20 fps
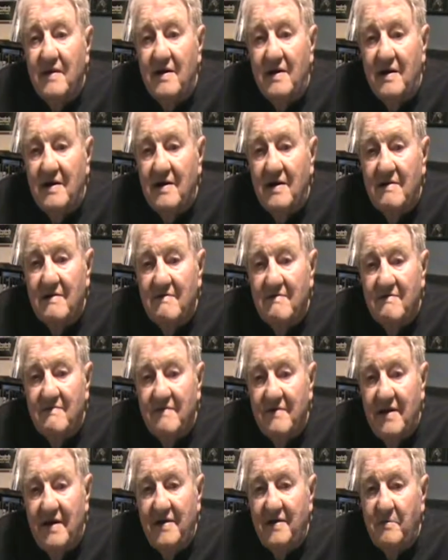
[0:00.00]

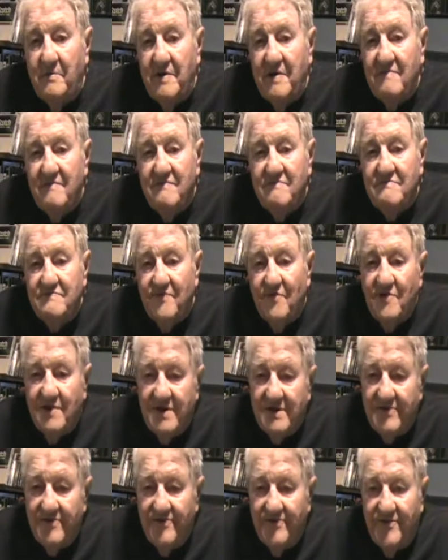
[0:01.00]
If it hadn't been for
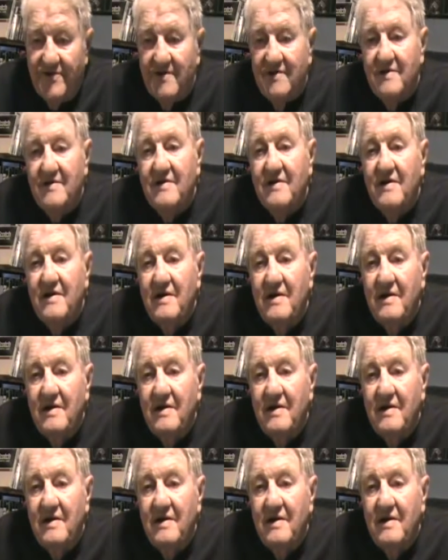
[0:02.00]
his, many